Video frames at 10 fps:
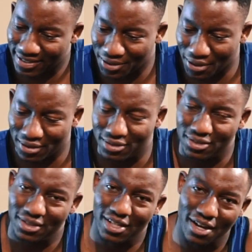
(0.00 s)
know,
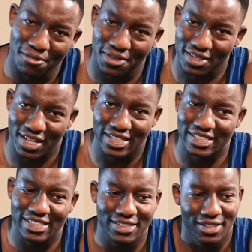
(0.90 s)
everything that I
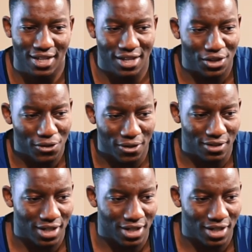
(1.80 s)
did. You know,